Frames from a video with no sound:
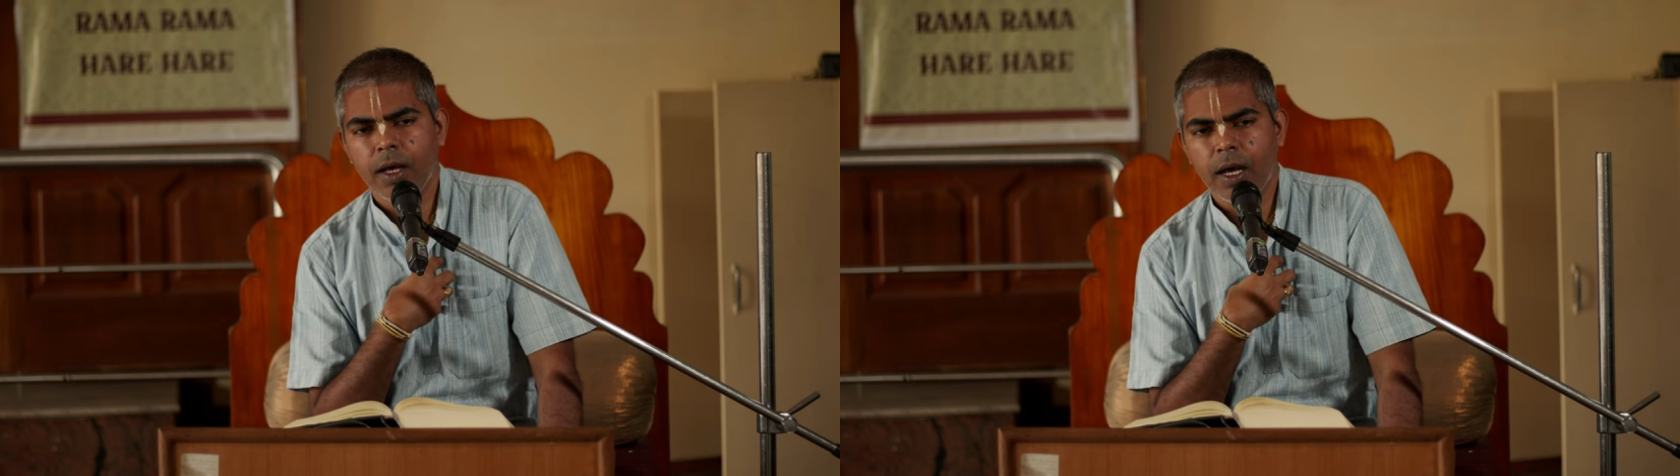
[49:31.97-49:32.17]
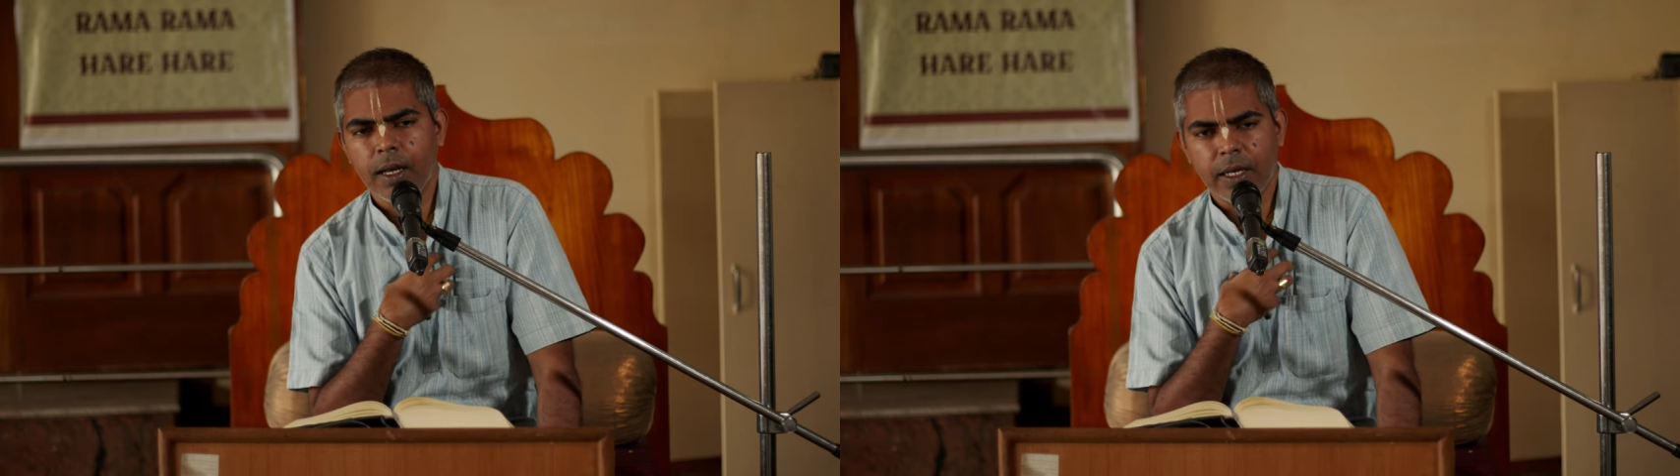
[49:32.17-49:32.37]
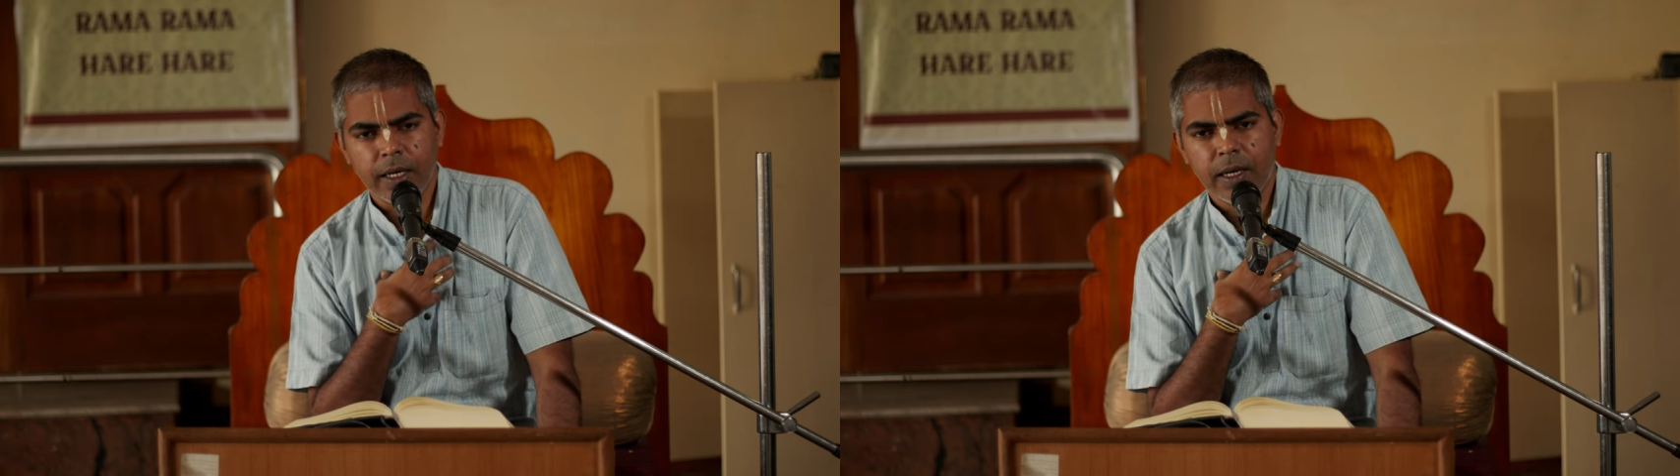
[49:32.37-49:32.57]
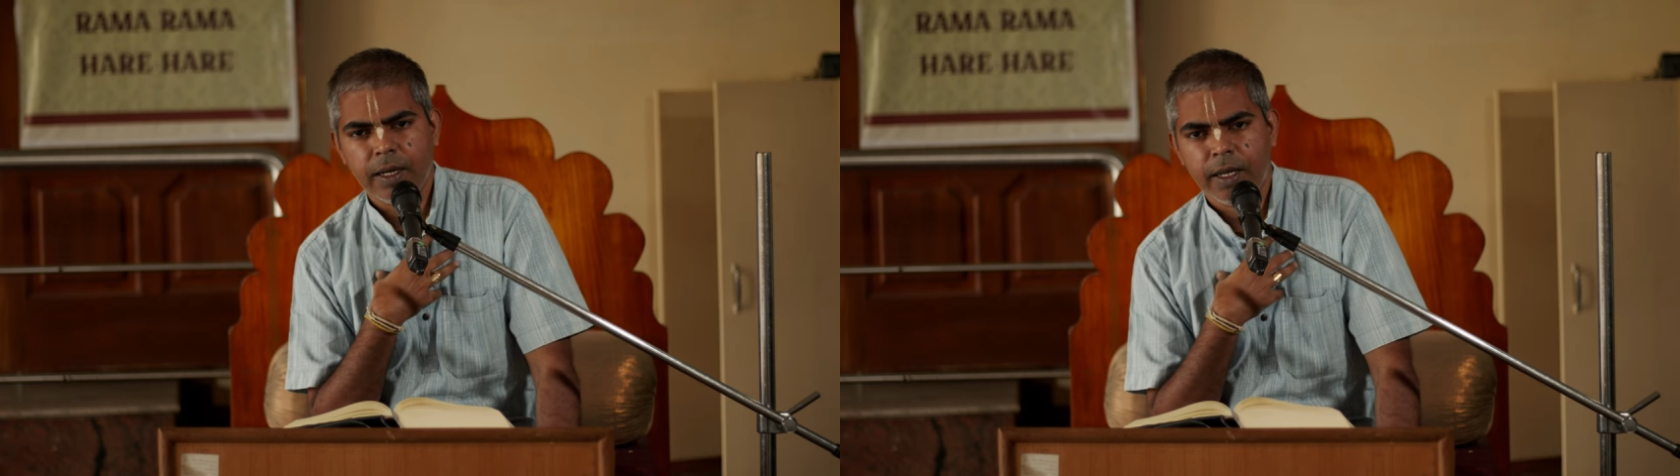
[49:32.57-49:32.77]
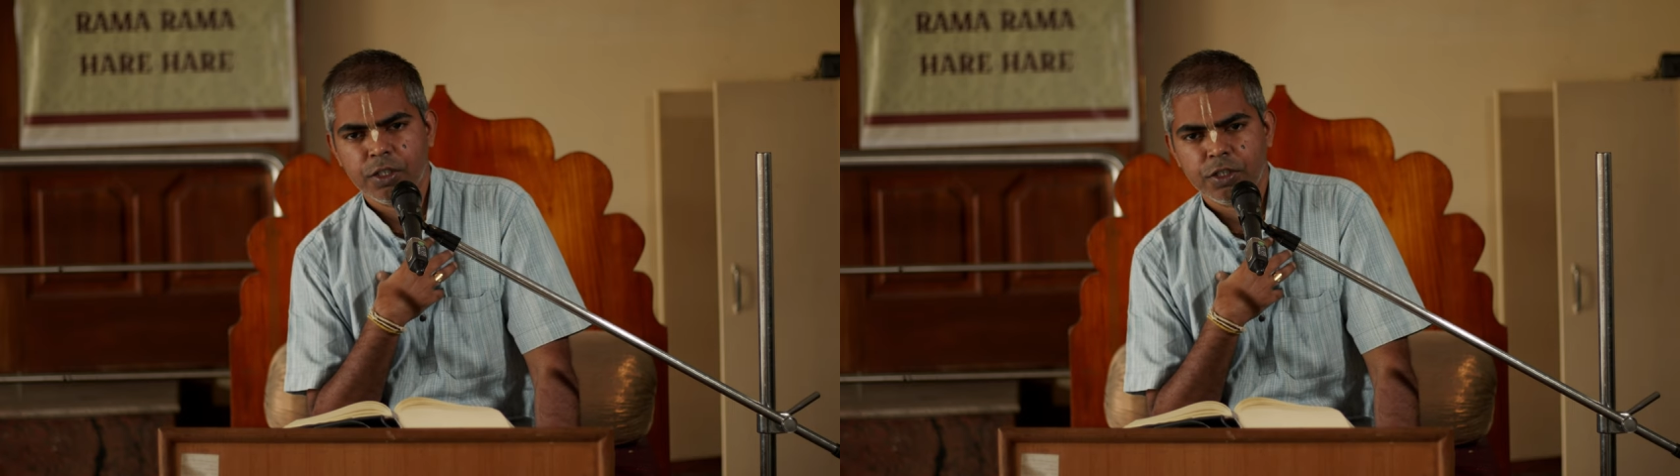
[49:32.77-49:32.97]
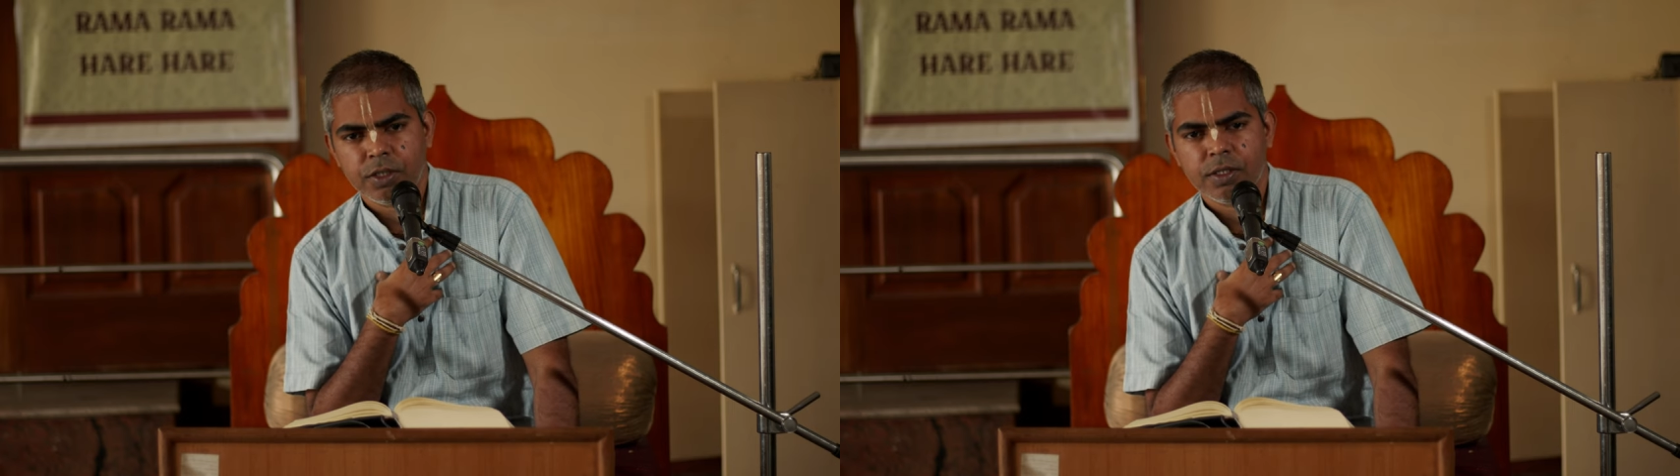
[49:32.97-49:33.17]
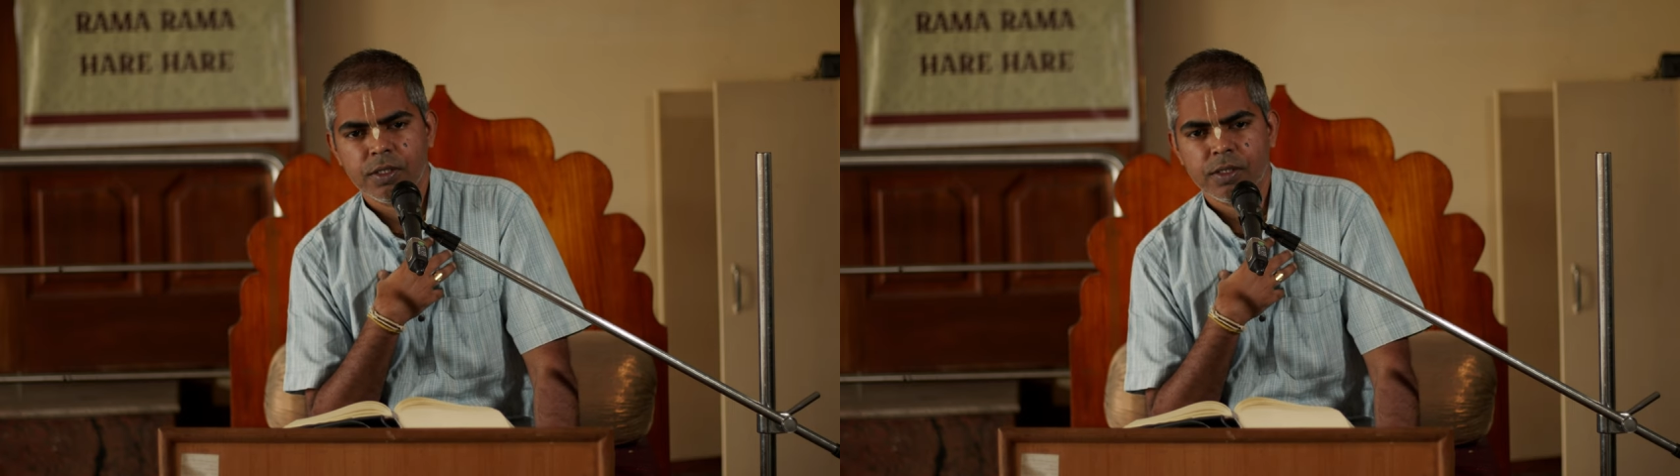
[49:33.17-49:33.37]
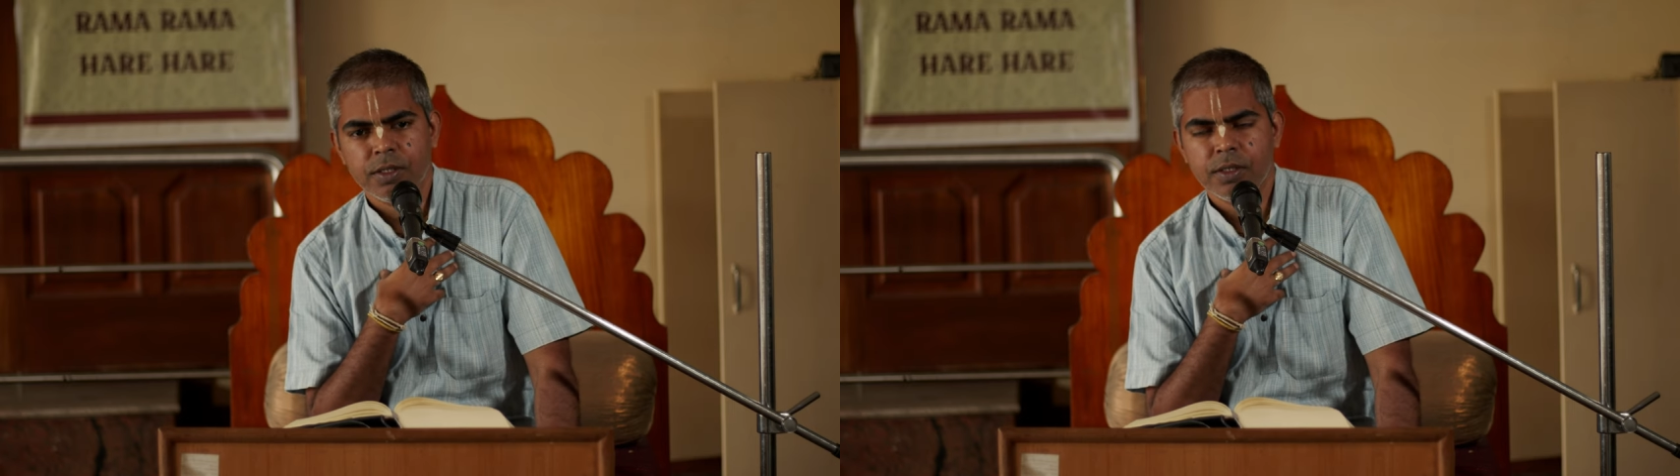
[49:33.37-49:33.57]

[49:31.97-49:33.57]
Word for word: our inclinations,